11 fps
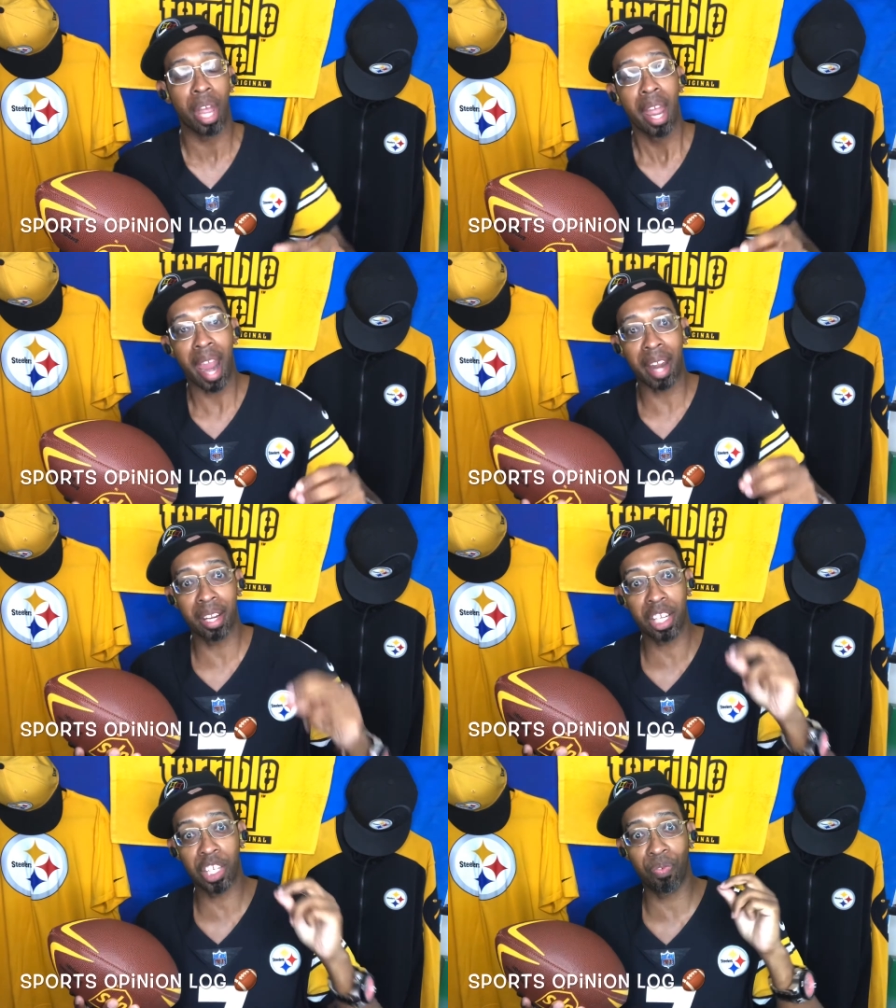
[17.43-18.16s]
and in
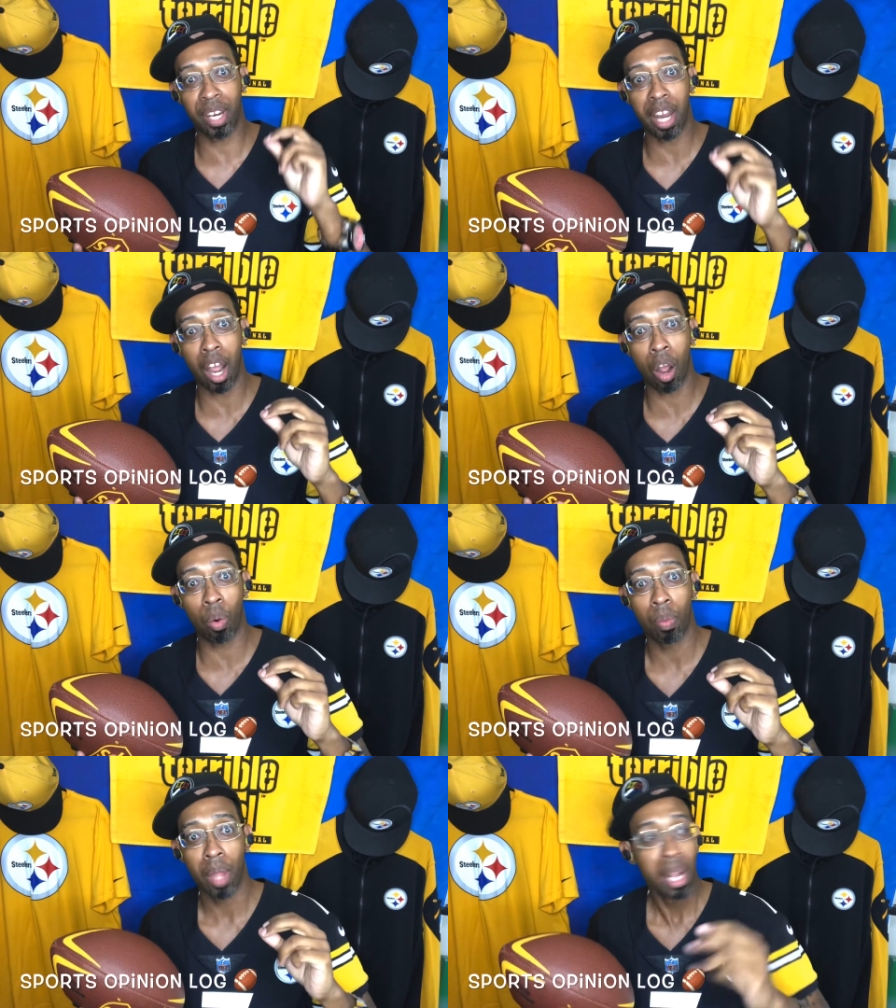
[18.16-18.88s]
this
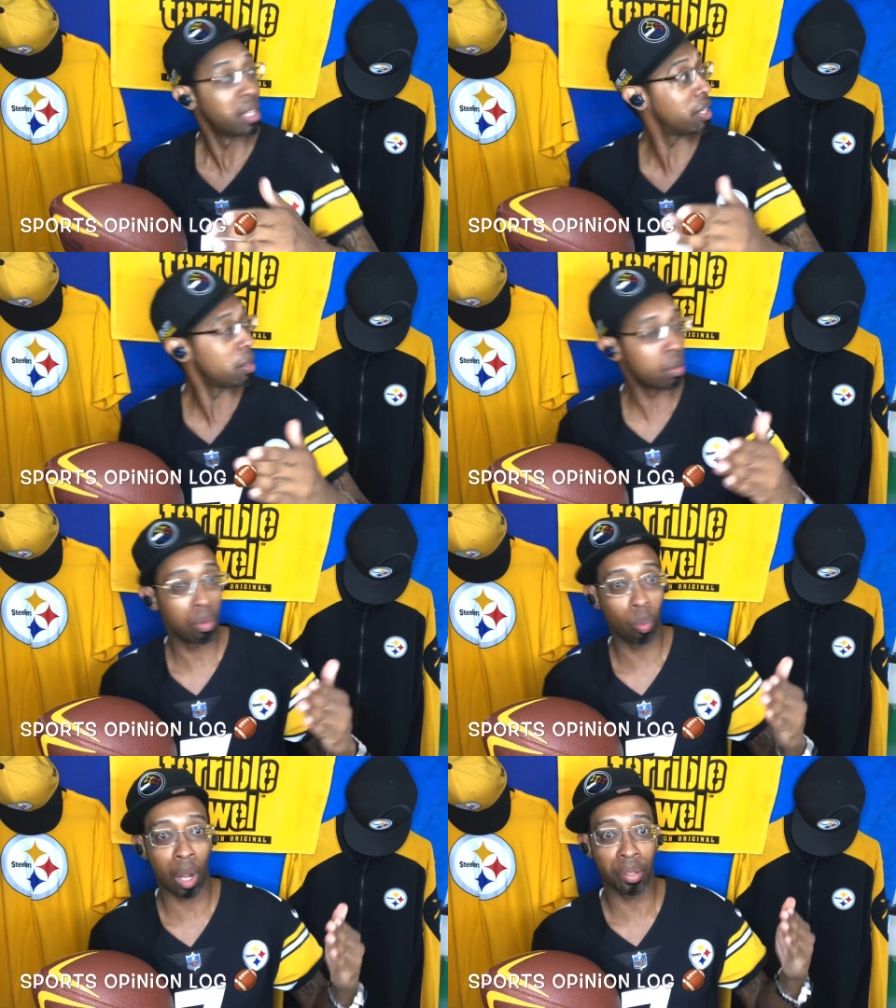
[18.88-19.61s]
video,
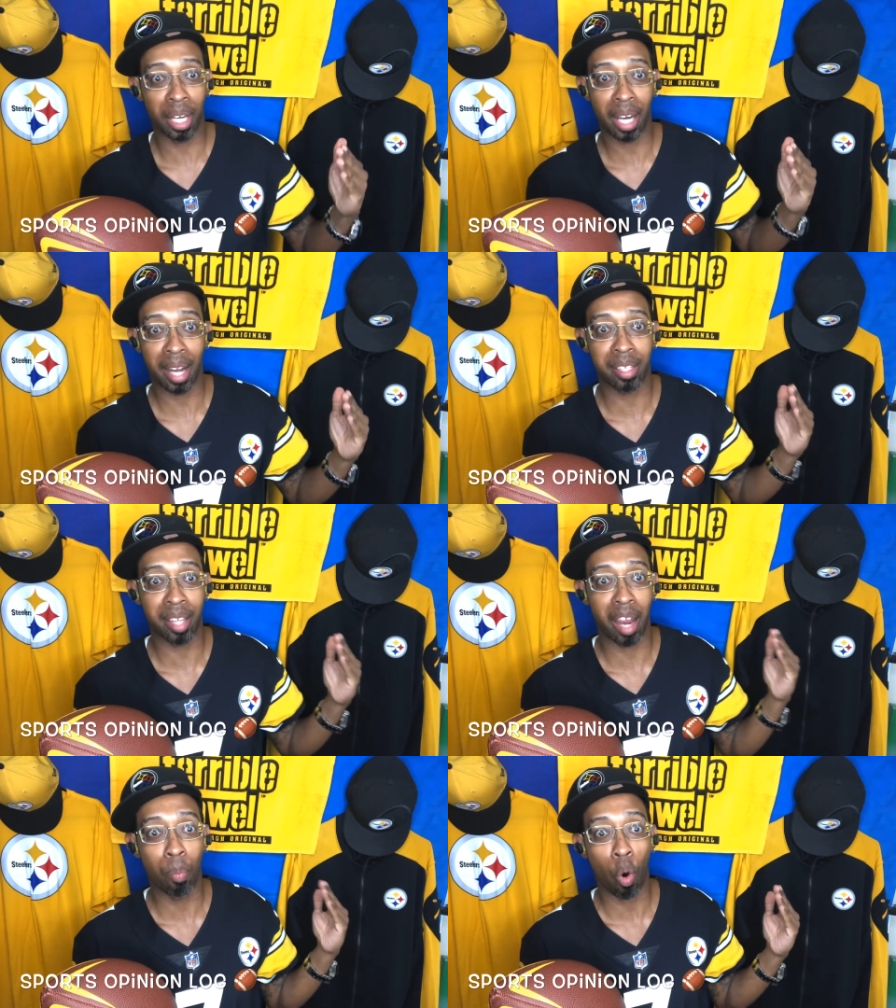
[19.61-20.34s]
well, need I
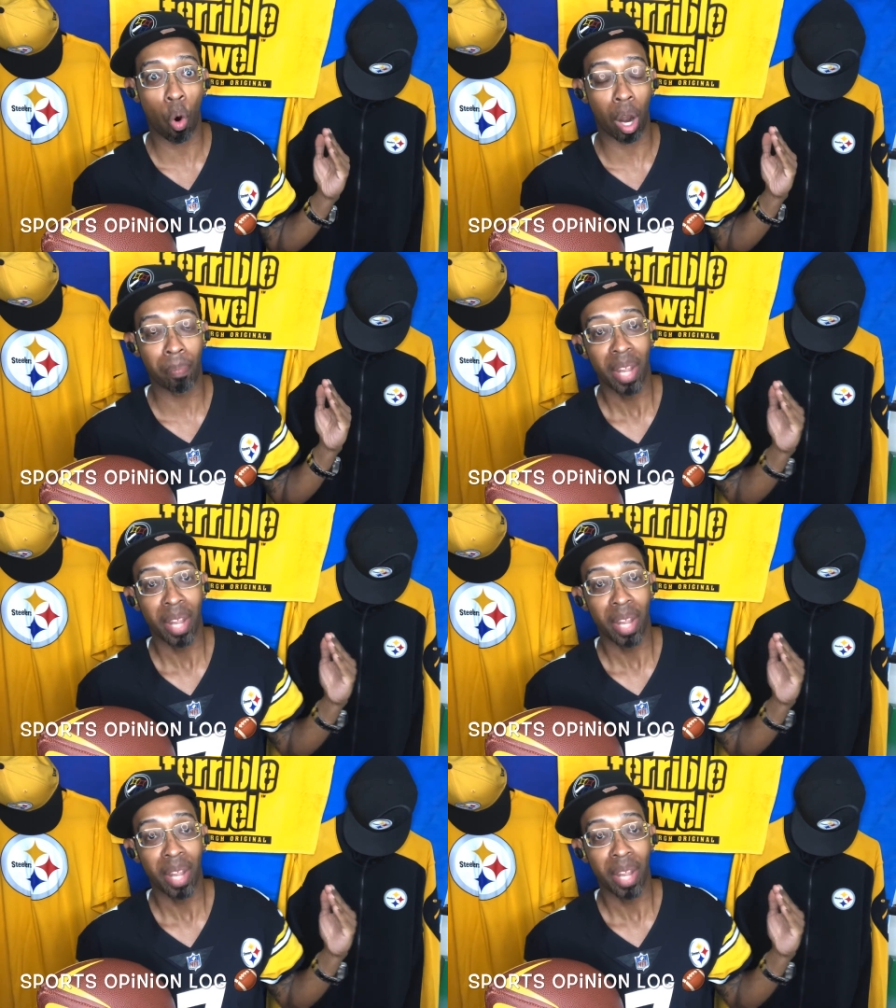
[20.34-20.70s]
say more?